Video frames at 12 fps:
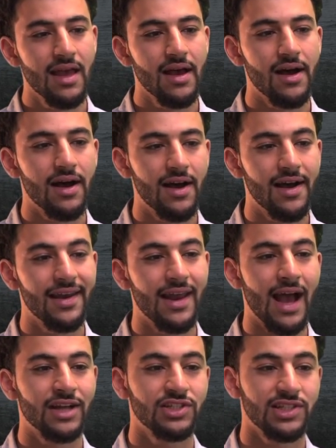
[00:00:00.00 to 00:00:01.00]
And
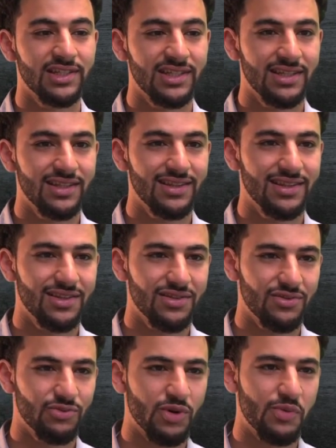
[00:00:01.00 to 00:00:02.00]
actually,
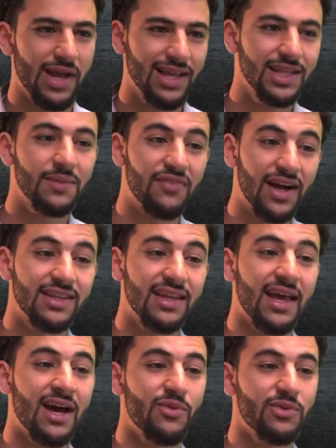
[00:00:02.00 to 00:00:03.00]
what we ended up
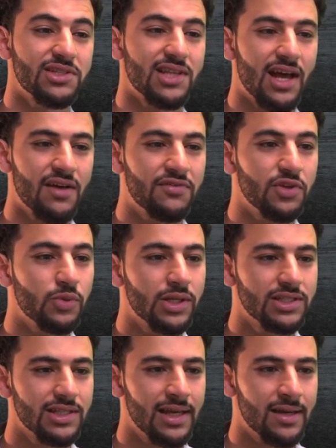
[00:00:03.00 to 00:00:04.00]
finding out was that a few
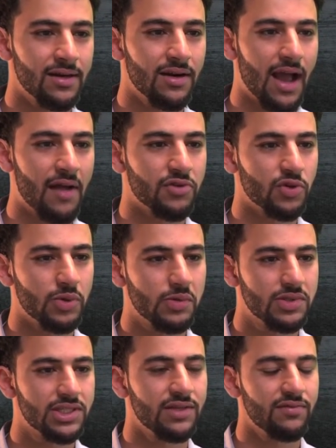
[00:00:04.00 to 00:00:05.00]
weeks later, after we
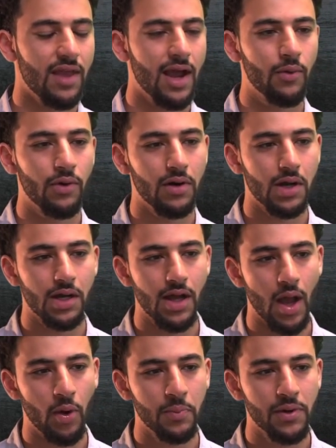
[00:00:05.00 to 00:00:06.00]
received
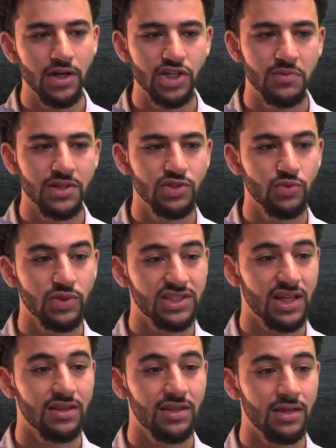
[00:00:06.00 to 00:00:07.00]
our punishments, was
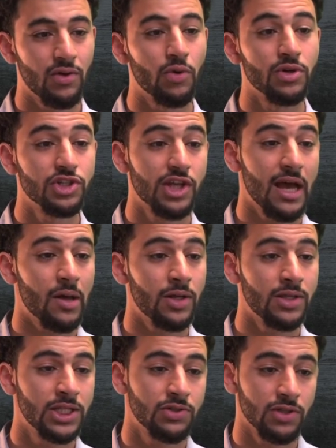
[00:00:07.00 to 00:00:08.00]
that the Orange County
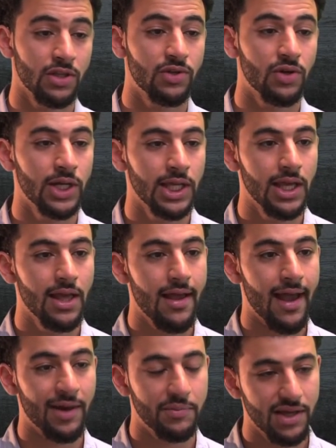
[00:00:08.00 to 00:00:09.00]
District Attorney
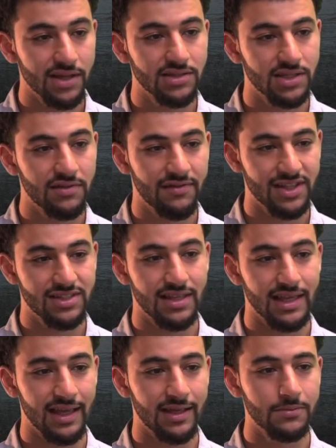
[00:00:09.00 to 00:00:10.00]
had begun to
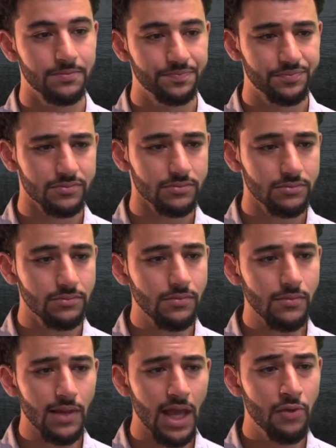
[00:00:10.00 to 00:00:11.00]
investigate
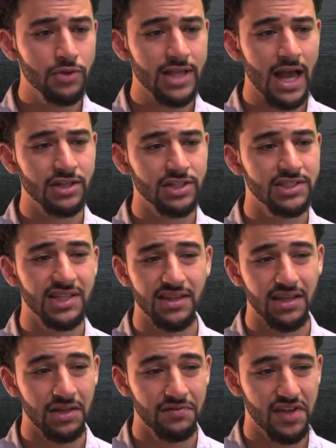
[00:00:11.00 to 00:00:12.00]
and was actually
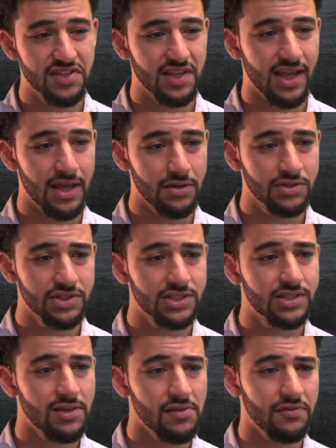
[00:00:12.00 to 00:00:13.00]
sending investigators
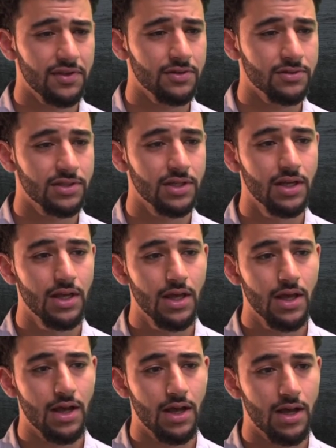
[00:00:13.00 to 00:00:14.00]
into the field
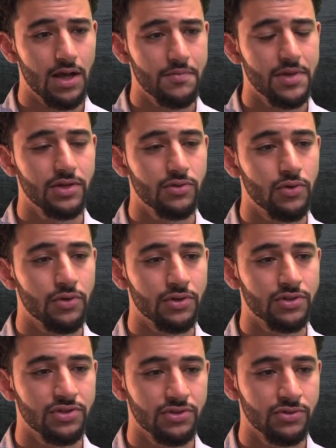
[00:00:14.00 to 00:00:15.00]
in order
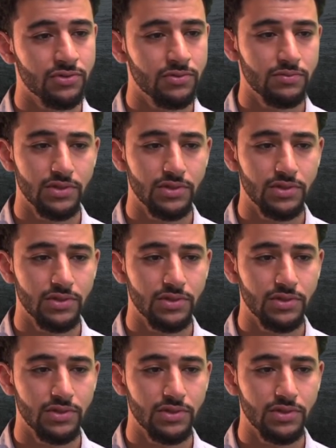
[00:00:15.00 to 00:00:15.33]
to